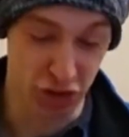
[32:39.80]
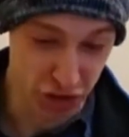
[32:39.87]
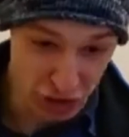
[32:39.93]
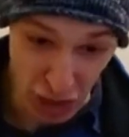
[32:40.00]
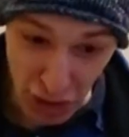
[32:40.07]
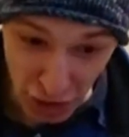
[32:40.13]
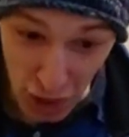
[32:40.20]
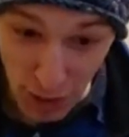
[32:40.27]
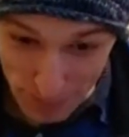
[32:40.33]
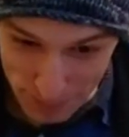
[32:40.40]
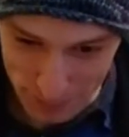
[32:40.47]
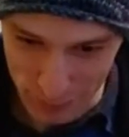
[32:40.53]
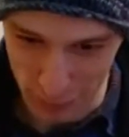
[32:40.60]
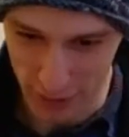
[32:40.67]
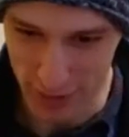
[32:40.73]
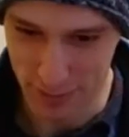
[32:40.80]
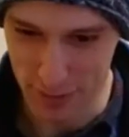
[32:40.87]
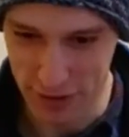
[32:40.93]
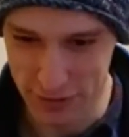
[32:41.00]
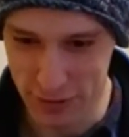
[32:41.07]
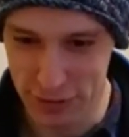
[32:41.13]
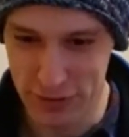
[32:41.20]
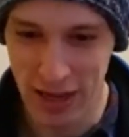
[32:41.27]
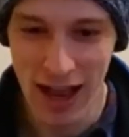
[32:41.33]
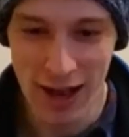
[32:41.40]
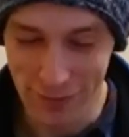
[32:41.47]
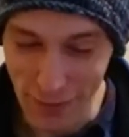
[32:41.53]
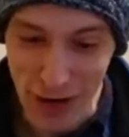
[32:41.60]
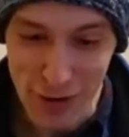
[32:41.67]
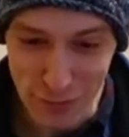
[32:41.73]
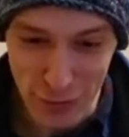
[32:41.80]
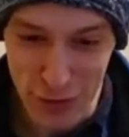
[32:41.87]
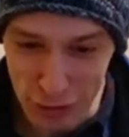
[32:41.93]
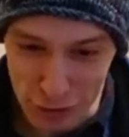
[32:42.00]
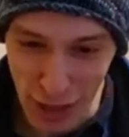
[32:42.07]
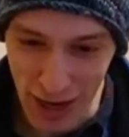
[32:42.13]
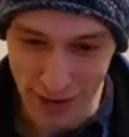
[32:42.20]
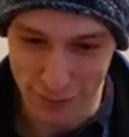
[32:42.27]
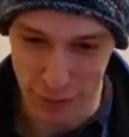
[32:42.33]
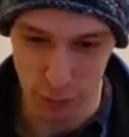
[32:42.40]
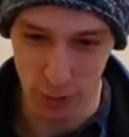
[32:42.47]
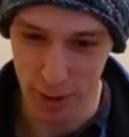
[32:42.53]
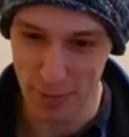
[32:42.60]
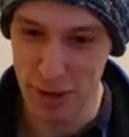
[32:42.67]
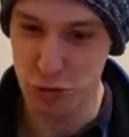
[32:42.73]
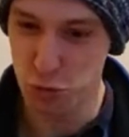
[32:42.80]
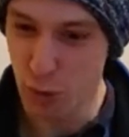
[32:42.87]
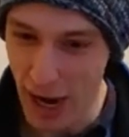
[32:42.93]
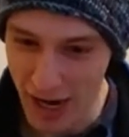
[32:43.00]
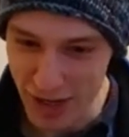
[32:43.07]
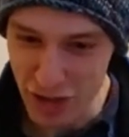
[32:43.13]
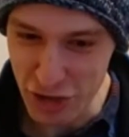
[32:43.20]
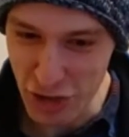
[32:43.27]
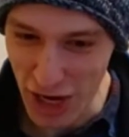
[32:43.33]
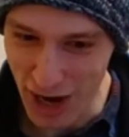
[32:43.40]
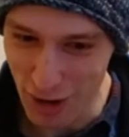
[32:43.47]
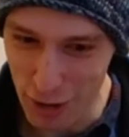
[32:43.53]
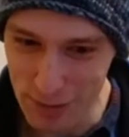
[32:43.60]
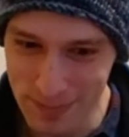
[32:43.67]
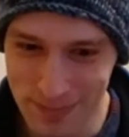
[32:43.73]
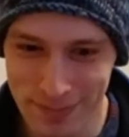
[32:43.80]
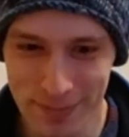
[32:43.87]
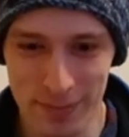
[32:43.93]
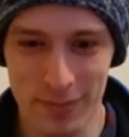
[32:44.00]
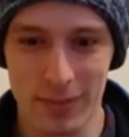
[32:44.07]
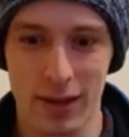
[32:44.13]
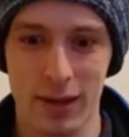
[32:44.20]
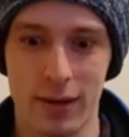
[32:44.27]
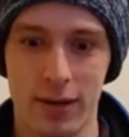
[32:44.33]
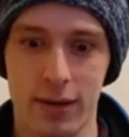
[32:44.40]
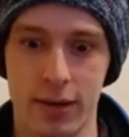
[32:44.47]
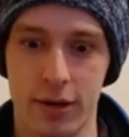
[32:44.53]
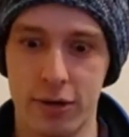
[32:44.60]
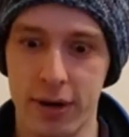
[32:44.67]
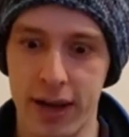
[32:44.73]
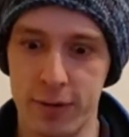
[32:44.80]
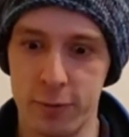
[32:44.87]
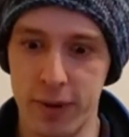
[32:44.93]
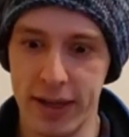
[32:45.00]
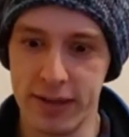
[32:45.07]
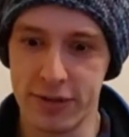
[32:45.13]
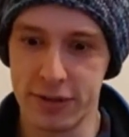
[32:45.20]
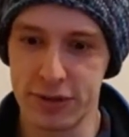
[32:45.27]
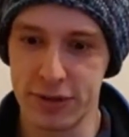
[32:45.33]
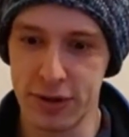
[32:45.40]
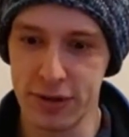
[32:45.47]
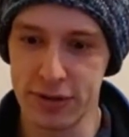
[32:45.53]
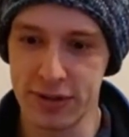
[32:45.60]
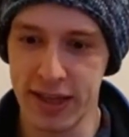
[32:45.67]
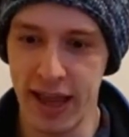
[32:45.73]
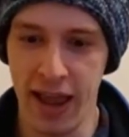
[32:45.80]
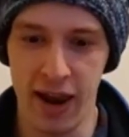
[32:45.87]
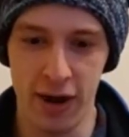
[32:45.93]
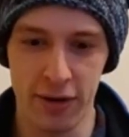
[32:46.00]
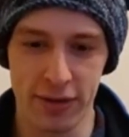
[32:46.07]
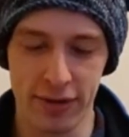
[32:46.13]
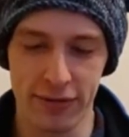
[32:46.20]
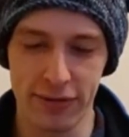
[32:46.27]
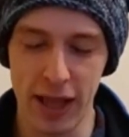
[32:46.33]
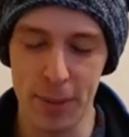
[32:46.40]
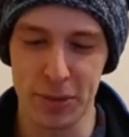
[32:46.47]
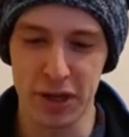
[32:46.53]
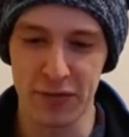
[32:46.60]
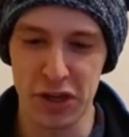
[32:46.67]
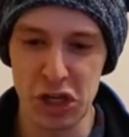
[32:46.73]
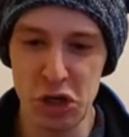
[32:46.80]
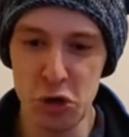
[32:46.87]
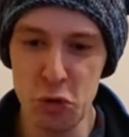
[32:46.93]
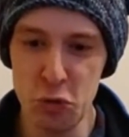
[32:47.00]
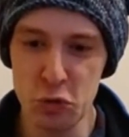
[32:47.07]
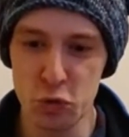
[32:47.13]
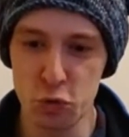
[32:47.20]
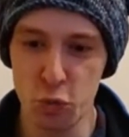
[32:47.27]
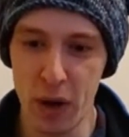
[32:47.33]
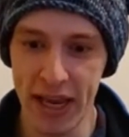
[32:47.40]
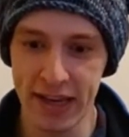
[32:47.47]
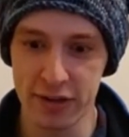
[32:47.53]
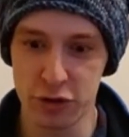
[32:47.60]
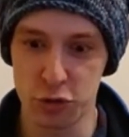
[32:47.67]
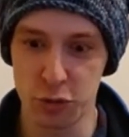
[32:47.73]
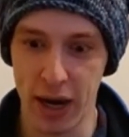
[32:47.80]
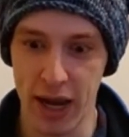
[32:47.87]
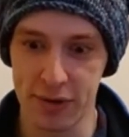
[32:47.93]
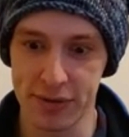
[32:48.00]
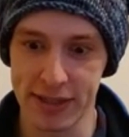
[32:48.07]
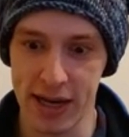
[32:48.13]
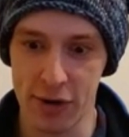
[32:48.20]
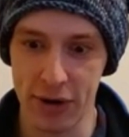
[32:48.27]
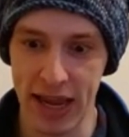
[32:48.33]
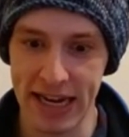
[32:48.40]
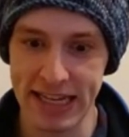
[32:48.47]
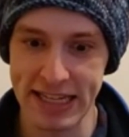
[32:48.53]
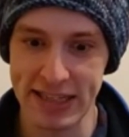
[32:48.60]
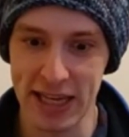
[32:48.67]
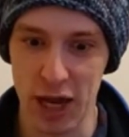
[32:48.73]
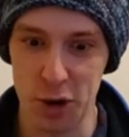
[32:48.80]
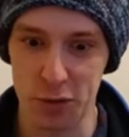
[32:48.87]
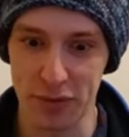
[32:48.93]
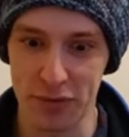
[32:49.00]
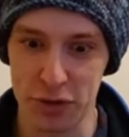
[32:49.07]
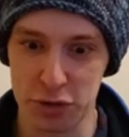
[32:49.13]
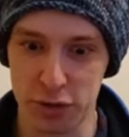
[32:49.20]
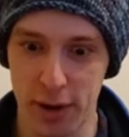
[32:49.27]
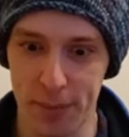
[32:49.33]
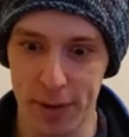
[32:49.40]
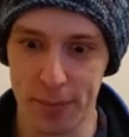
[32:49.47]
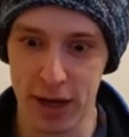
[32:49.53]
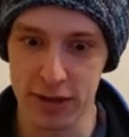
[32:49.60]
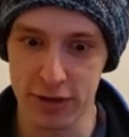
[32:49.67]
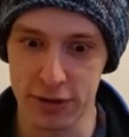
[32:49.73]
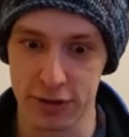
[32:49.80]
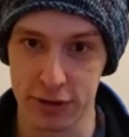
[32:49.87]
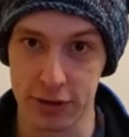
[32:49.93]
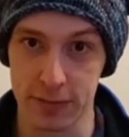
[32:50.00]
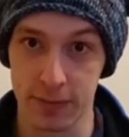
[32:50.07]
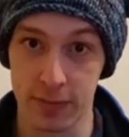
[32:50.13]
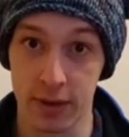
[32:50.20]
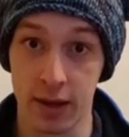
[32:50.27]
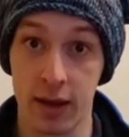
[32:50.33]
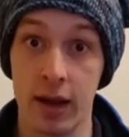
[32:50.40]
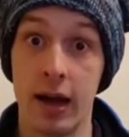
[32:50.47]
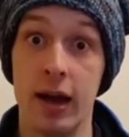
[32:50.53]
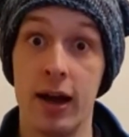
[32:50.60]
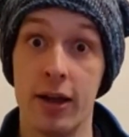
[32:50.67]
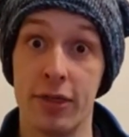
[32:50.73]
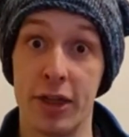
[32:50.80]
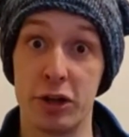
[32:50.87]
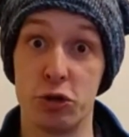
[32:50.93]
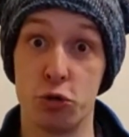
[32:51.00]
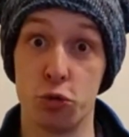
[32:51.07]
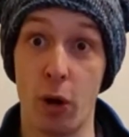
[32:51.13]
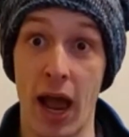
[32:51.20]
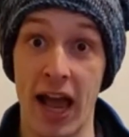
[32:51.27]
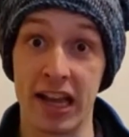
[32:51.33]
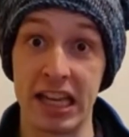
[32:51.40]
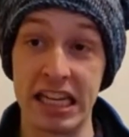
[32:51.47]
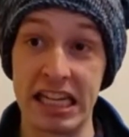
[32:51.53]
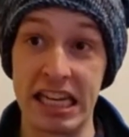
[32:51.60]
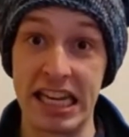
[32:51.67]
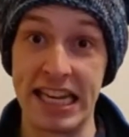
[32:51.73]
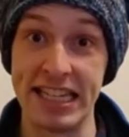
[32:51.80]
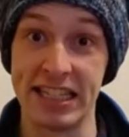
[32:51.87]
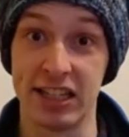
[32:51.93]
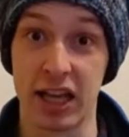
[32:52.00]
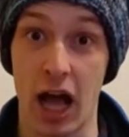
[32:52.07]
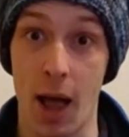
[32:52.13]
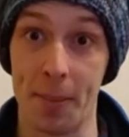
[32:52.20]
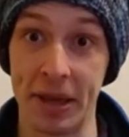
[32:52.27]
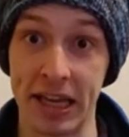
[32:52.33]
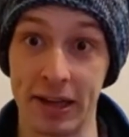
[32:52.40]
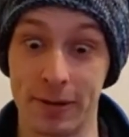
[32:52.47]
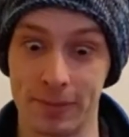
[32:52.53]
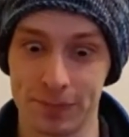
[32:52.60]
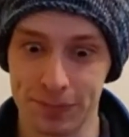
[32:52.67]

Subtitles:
Get up! Cry the monsters. Fight for your life! Do you want to be Dragon Chow? A great wind stirs the air, and the flapping of huge wings drowns out any sound of the screaming monsters. The dragon is coming.